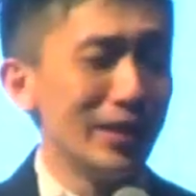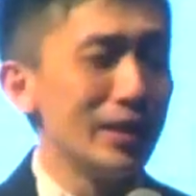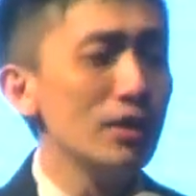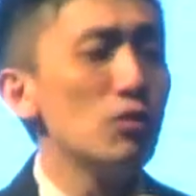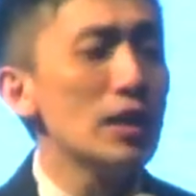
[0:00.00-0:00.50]

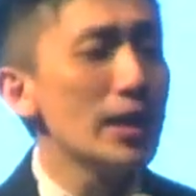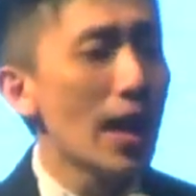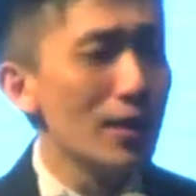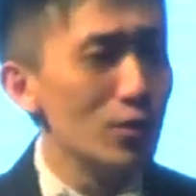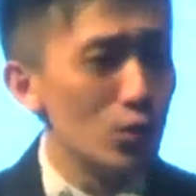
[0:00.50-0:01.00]
He really
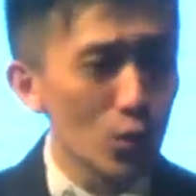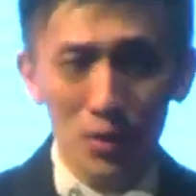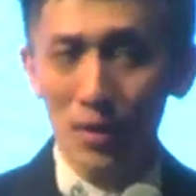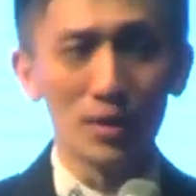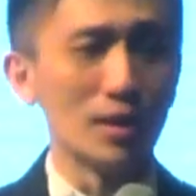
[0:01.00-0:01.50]

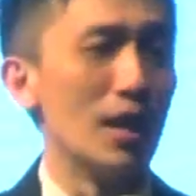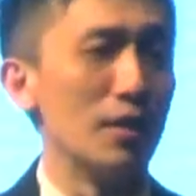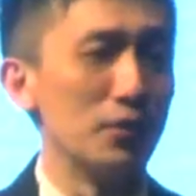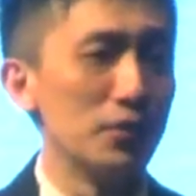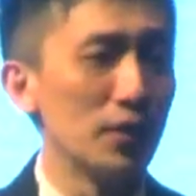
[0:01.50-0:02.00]
enjoy his
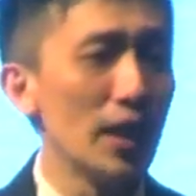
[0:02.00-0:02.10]
life.